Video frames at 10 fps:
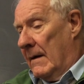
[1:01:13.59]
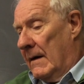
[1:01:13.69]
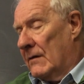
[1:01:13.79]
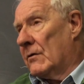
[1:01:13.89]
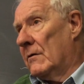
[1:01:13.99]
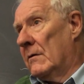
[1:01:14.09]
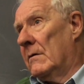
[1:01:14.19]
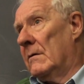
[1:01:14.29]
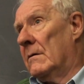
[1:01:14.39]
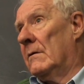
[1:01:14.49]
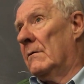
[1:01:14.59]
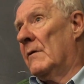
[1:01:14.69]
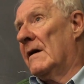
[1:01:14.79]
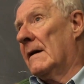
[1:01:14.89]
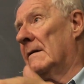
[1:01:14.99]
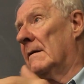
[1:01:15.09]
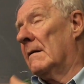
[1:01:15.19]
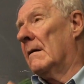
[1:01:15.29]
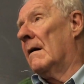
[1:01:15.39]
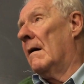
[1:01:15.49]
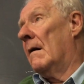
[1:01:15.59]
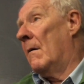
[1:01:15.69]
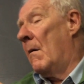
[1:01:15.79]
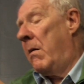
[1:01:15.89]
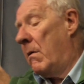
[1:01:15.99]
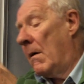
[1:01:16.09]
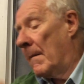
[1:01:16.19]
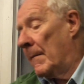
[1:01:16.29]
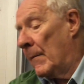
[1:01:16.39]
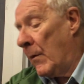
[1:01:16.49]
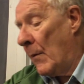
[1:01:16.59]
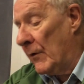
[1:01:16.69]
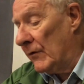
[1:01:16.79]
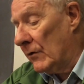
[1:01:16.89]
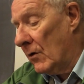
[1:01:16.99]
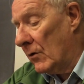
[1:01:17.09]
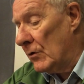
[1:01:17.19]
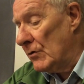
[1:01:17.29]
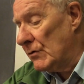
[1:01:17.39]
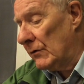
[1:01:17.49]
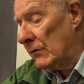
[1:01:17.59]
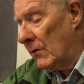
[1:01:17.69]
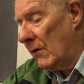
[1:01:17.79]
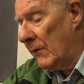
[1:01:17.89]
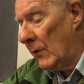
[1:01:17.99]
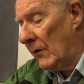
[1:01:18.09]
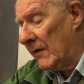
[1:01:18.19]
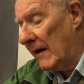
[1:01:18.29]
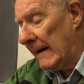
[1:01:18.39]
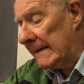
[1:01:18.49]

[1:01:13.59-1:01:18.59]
And so we can propose a conclusion of all that.